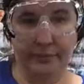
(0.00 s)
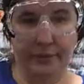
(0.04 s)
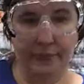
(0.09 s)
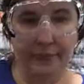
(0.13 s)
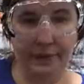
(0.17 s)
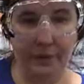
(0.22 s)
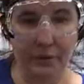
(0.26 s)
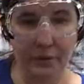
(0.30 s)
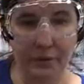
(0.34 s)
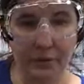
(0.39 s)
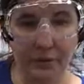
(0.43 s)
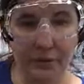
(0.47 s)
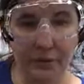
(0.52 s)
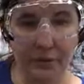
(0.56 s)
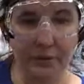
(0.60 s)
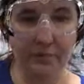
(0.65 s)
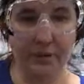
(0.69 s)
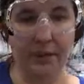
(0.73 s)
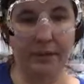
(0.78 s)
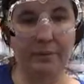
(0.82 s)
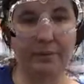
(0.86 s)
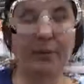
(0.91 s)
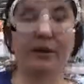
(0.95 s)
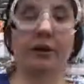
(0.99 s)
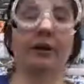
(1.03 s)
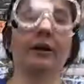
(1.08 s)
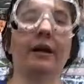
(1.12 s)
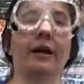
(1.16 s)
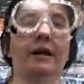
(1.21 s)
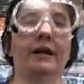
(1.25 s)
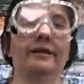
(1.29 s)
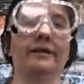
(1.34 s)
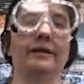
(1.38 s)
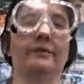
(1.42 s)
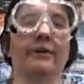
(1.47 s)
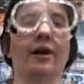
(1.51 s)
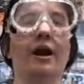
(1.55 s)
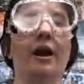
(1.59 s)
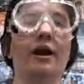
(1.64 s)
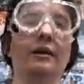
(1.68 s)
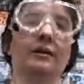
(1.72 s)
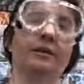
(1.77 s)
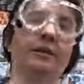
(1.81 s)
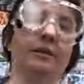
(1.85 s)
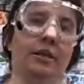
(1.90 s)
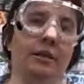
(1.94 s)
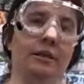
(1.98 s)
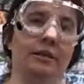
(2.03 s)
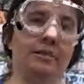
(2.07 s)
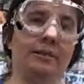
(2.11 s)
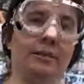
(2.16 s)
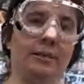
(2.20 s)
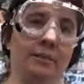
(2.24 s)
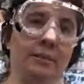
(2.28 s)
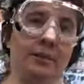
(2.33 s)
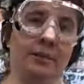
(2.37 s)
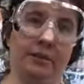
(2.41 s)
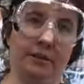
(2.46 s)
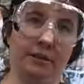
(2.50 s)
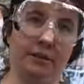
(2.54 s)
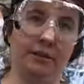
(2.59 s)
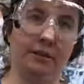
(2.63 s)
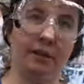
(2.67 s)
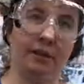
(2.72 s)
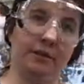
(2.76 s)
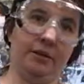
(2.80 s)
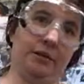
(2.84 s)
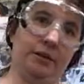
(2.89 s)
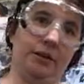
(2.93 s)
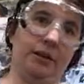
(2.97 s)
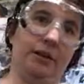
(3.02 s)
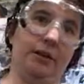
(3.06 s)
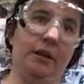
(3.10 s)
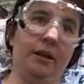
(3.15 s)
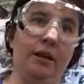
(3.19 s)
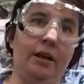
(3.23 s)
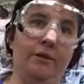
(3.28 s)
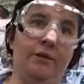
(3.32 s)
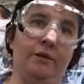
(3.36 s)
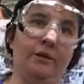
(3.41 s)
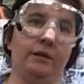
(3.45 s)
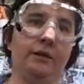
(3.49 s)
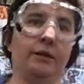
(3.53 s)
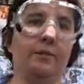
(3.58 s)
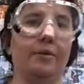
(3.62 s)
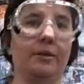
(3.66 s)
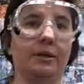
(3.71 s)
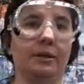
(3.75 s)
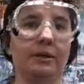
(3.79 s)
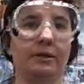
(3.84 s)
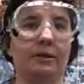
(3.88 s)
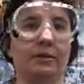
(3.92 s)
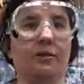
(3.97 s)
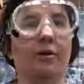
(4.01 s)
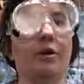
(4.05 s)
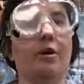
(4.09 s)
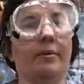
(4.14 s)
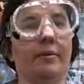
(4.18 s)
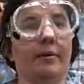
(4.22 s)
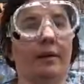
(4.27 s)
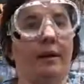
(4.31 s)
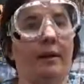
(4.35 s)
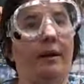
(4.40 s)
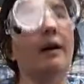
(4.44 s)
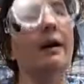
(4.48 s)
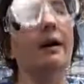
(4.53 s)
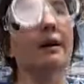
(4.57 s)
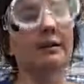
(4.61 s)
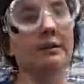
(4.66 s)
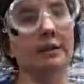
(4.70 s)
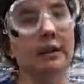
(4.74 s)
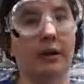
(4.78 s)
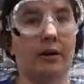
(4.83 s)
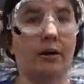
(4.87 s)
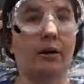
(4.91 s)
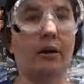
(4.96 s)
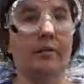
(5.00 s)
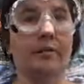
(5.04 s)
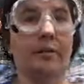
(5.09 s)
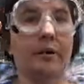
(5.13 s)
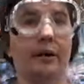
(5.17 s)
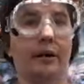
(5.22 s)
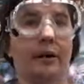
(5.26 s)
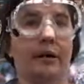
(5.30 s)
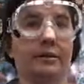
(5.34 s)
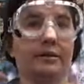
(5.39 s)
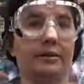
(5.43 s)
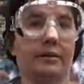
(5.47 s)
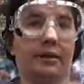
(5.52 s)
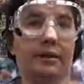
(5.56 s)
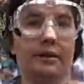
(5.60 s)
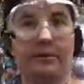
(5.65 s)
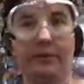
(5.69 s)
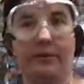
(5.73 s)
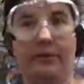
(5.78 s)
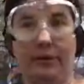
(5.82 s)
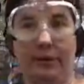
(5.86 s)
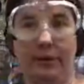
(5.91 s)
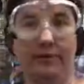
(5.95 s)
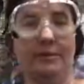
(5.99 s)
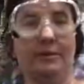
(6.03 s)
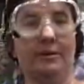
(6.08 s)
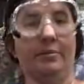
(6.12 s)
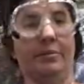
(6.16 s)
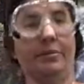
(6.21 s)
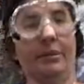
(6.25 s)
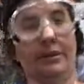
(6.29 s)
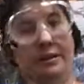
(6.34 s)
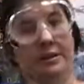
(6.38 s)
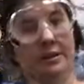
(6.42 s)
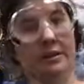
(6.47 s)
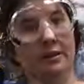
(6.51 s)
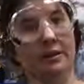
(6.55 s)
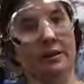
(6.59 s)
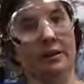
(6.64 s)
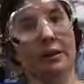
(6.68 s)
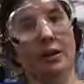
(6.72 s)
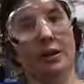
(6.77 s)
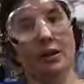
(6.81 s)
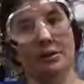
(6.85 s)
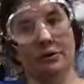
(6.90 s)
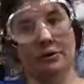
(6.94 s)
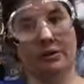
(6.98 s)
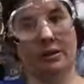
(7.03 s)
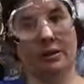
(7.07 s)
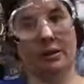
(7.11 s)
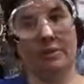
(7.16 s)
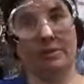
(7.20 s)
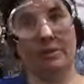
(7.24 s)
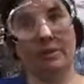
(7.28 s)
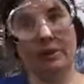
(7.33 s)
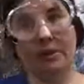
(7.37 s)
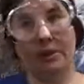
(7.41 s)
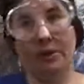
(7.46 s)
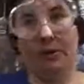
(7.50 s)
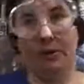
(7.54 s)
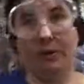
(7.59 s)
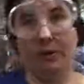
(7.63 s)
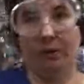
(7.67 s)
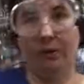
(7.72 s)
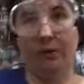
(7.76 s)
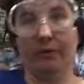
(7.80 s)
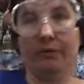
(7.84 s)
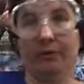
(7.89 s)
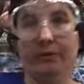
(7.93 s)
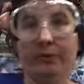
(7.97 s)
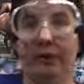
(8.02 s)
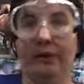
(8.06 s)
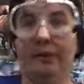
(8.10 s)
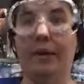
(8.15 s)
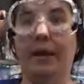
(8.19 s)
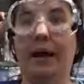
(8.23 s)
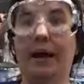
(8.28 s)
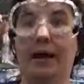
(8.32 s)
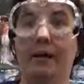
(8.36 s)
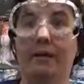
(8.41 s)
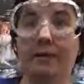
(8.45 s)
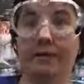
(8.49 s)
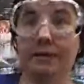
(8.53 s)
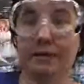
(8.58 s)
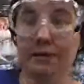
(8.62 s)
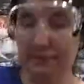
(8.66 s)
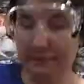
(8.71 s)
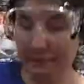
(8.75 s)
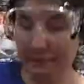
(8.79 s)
order for something to burn, it has to have oxygen. It has to be in the presence of oxygen. If it's in the presence of carbon dioxide is a flame suppressant. So it's going to put your flame out.